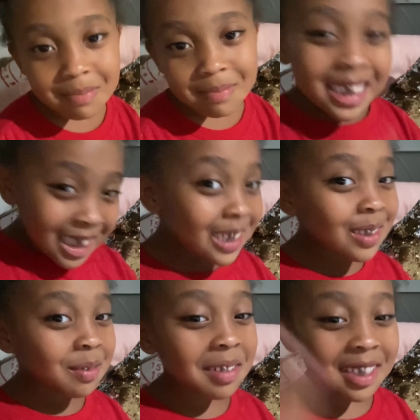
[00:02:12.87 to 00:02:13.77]
This
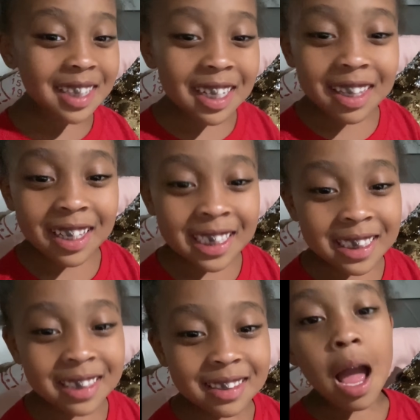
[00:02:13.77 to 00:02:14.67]
is ridiculous.
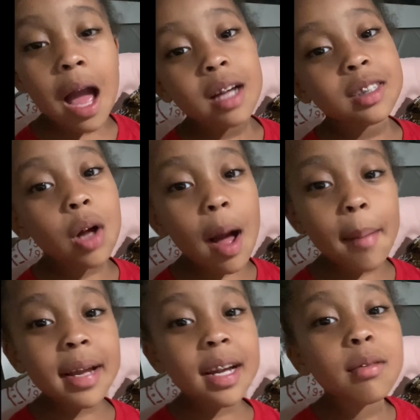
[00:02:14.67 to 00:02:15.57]
So I'm gonna
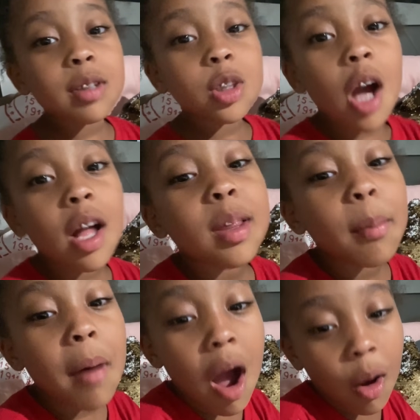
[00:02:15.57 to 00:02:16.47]
get it y'all
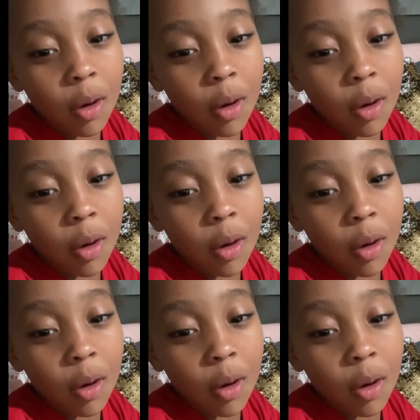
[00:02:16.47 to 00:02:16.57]
tomorrow.